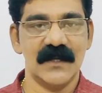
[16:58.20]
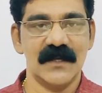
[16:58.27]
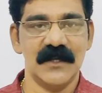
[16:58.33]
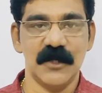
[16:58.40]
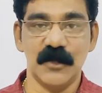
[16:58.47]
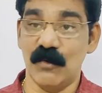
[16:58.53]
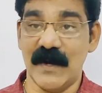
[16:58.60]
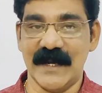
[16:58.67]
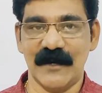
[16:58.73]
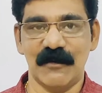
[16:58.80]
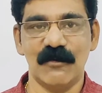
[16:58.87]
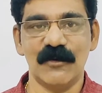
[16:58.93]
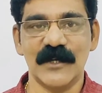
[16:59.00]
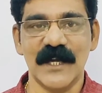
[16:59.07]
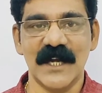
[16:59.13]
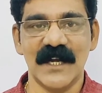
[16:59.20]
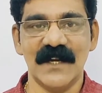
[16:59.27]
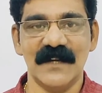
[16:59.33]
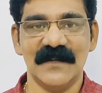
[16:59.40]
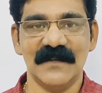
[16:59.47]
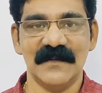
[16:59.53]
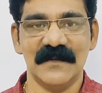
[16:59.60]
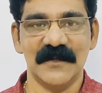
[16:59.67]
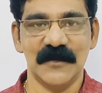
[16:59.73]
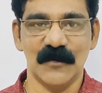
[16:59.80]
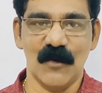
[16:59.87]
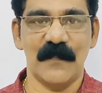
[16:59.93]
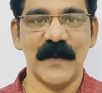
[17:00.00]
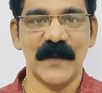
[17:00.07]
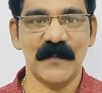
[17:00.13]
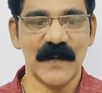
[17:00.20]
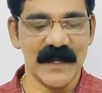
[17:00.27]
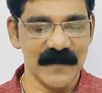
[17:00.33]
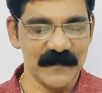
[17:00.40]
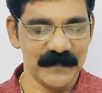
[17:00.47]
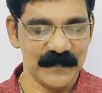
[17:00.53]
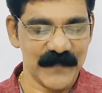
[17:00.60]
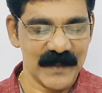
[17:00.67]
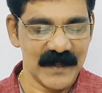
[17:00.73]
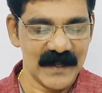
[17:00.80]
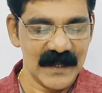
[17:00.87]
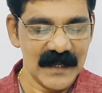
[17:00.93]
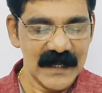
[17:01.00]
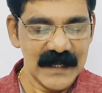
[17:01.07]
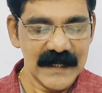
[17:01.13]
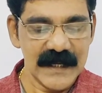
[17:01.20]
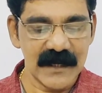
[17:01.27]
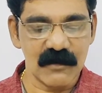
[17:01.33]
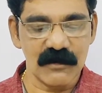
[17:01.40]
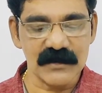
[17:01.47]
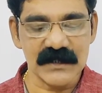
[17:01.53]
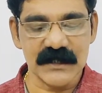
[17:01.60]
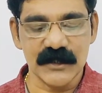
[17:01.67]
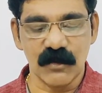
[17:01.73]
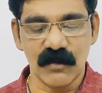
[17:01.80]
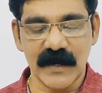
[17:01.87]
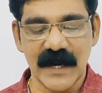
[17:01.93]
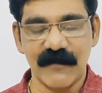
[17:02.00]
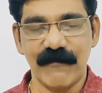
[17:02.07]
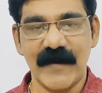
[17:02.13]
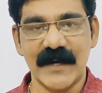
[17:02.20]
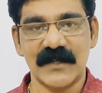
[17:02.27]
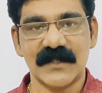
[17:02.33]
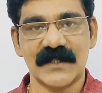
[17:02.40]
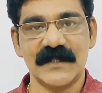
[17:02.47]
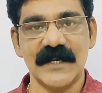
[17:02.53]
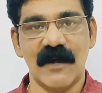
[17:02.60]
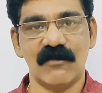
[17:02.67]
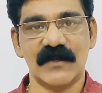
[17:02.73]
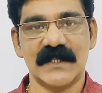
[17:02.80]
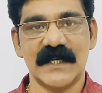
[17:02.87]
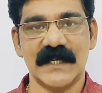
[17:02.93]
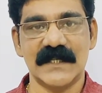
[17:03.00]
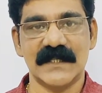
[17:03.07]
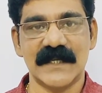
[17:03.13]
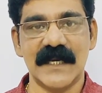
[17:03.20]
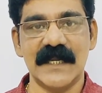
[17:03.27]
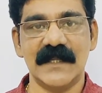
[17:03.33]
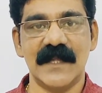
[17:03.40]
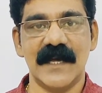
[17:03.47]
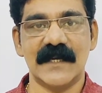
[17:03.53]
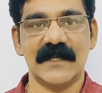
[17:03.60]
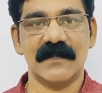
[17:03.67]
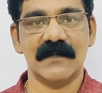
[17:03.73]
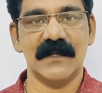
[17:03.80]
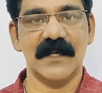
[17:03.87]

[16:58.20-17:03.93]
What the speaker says: You are a good girl. You obey me. He closed the door and went downstairs, telling that he